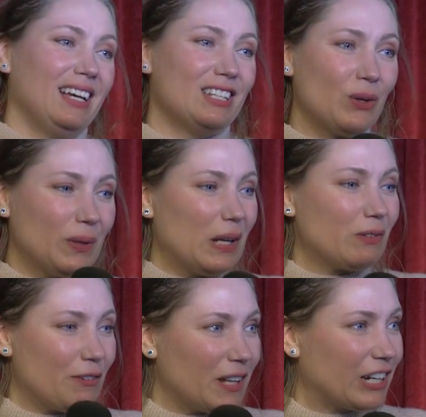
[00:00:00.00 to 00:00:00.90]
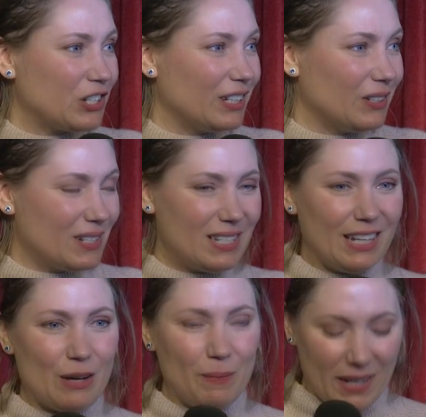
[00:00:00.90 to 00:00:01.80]
It's only in reflection that you see
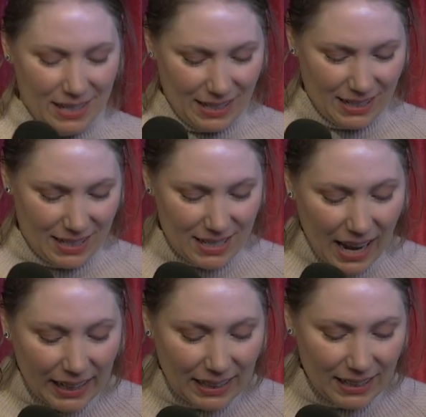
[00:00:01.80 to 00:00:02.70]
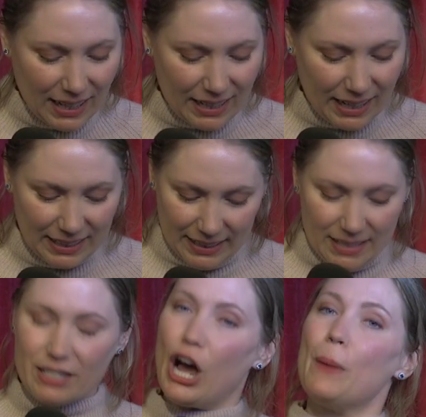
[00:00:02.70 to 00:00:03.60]
it. But I decided that I need to
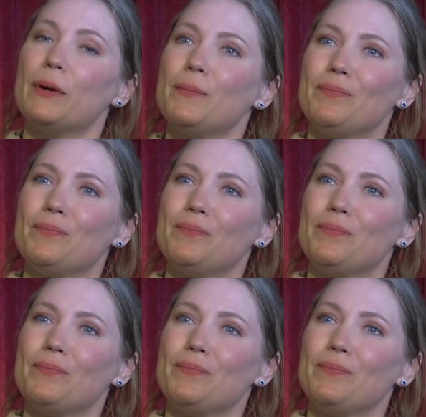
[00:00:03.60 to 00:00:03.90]
stop.